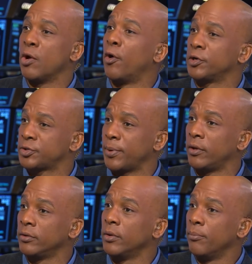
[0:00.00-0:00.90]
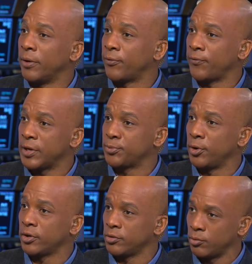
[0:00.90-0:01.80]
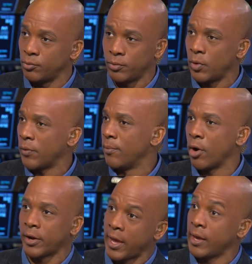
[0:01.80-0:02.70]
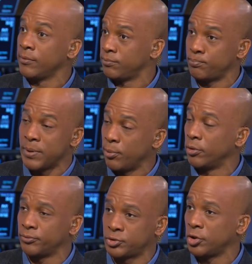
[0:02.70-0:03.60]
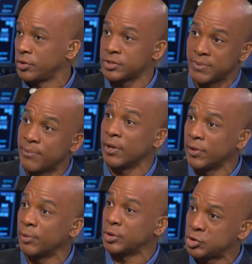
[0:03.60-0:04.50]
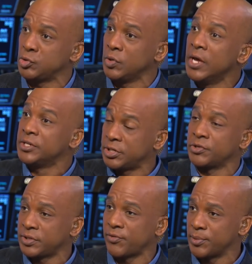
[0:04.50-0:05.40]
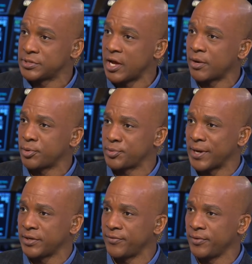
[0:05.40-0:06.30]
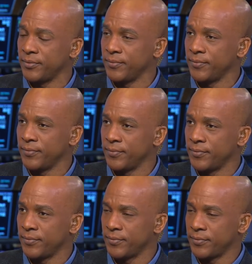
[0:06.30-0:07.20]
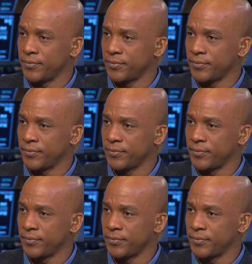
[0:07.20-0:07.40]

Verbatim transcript: oil spill, but for Facebook, where we mark, hey, people took this maybe a little bit too seriously from a stock perspective? Maybe in terms of the